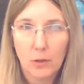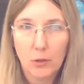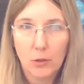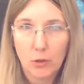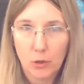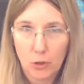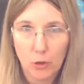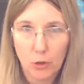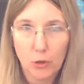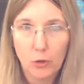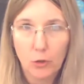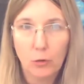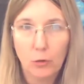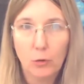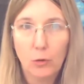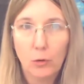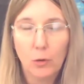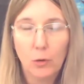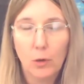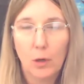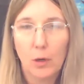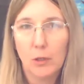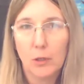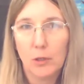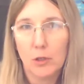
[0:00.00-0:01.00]
do
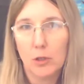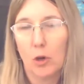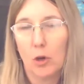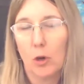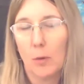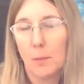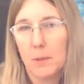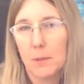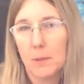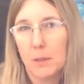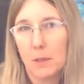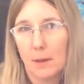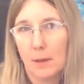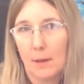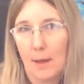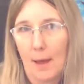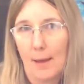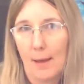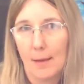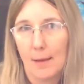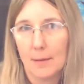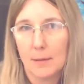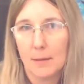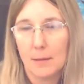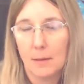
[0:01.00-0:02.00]
adopt
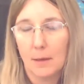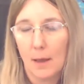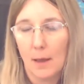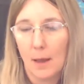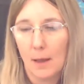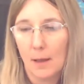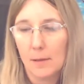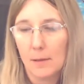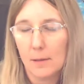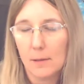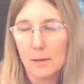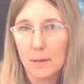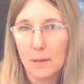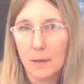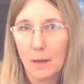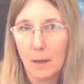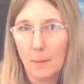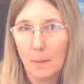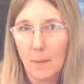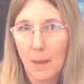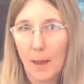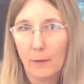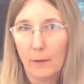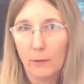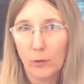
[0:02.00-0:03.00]
that and
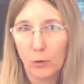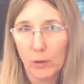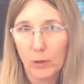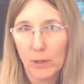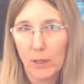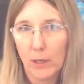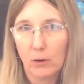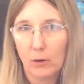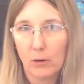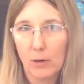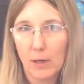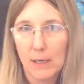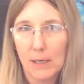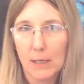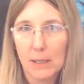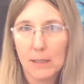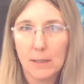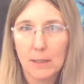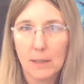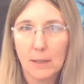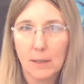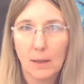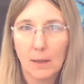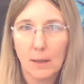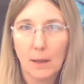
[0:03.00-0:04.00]
have good
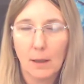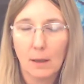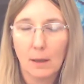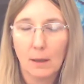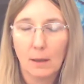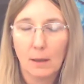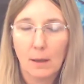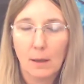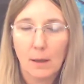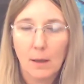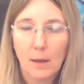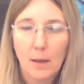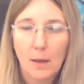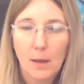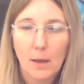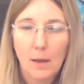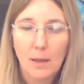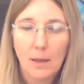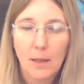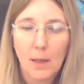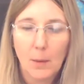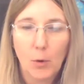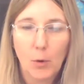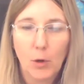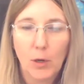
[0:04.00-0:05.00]
ingredients in
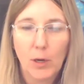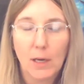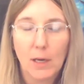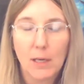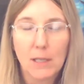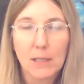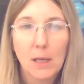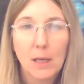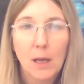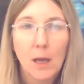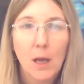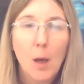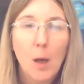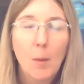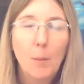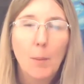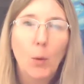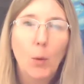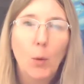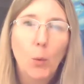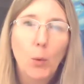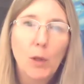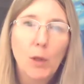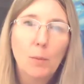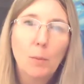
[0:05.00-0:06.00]
their products.
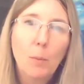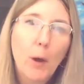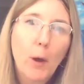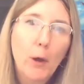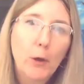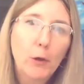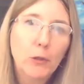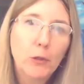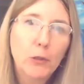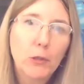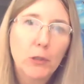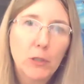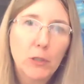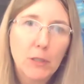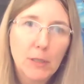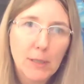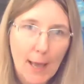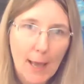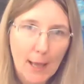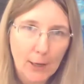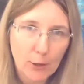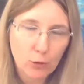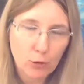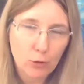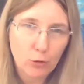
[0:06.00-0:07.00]
But with most
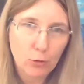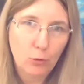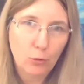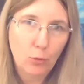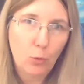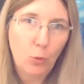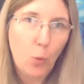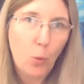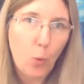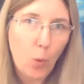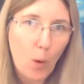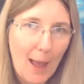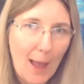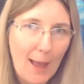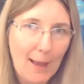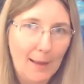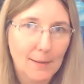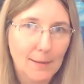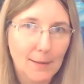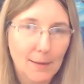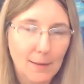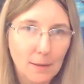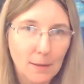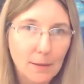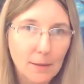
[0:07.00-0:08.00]
natural
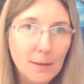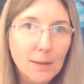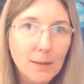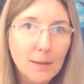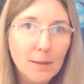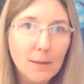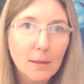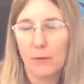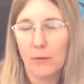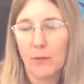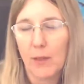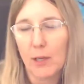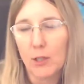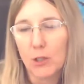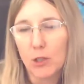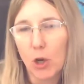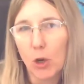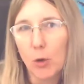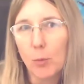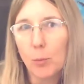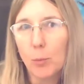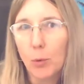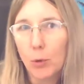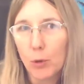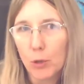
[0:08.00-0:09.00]
waxes, if they
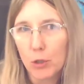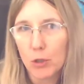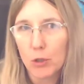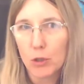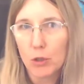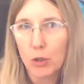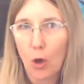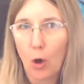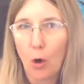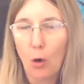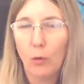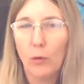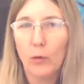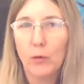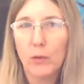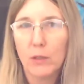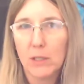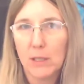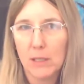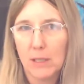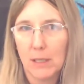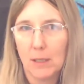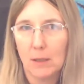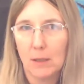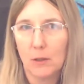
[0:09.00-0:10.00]
don't put a
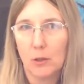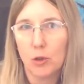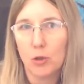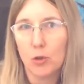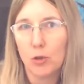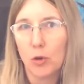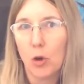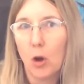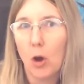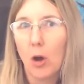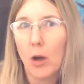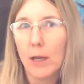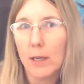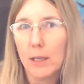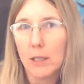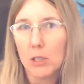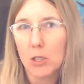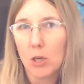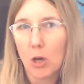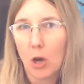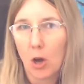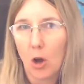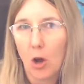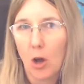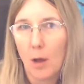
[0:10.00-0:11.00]
solvent in, the drying
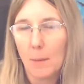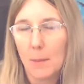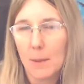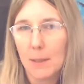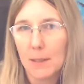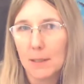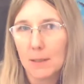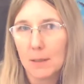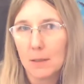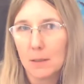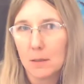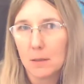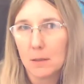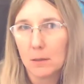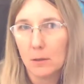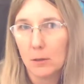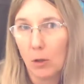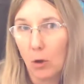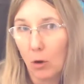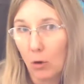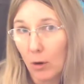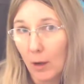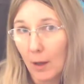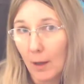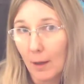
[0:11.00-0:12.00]
time is
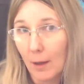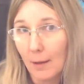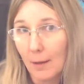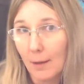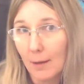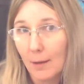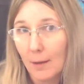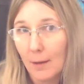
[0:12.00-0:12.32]
longer.